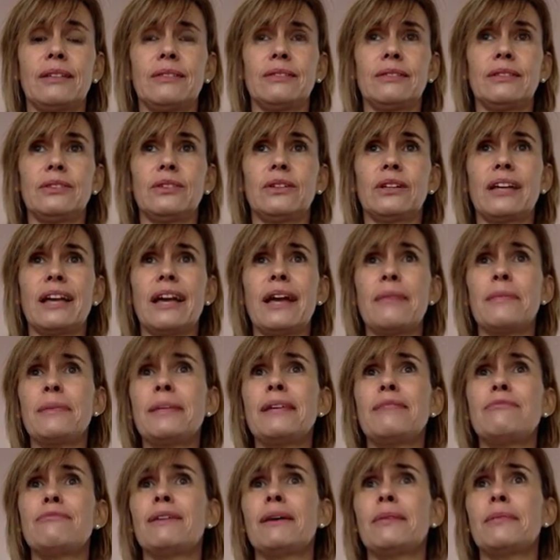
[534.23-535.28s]
look, how
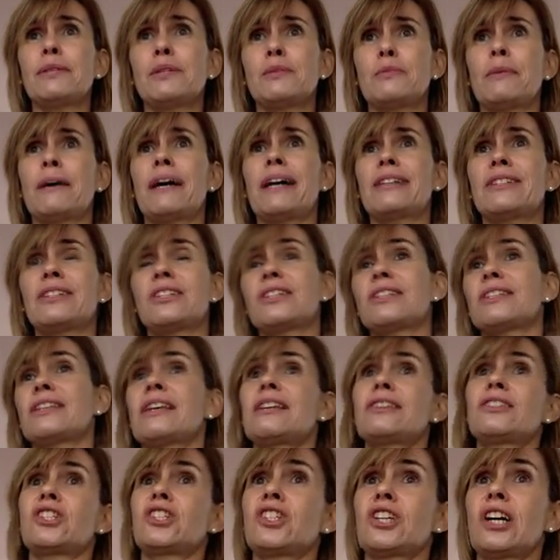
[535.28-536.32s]
many rubbish bags just
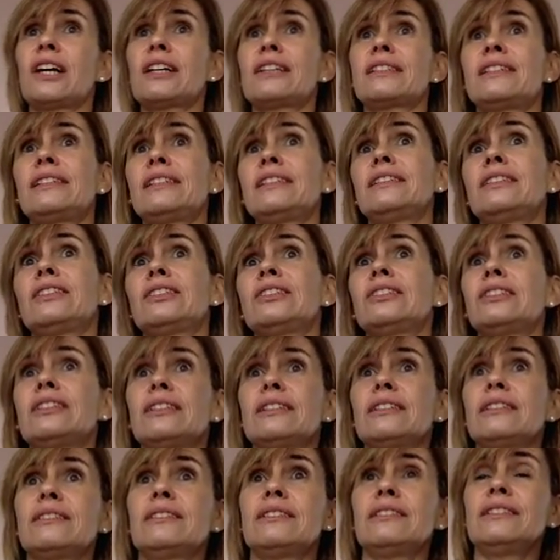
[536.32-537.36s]
get chucked into
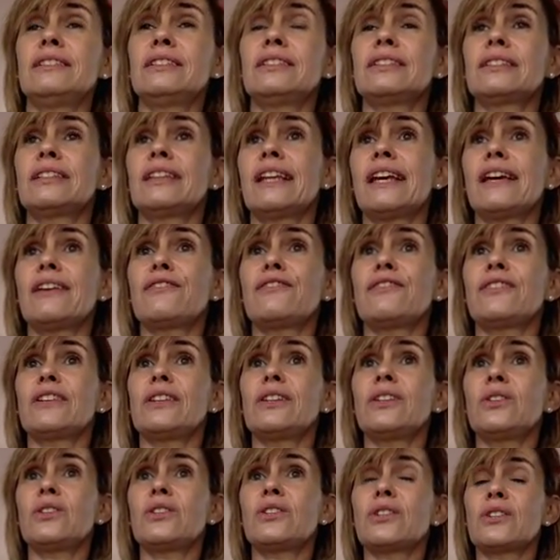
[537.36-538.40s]
landfill
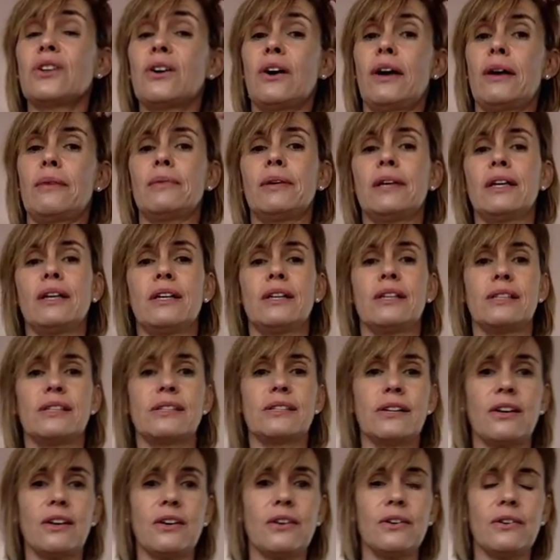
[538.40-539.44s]
all the time?
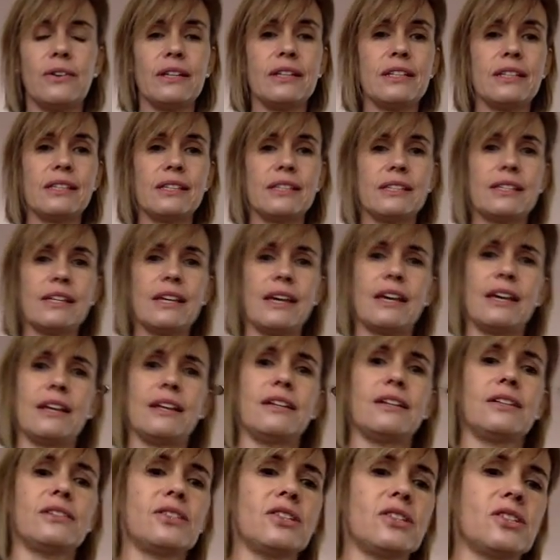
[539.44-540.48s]
So instead,
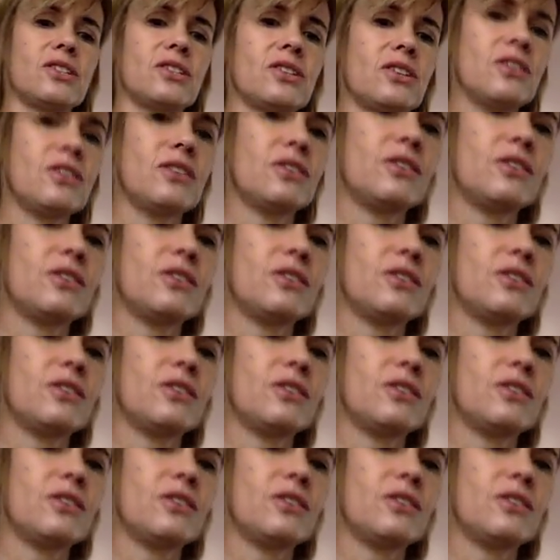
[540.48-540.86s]
I'll just show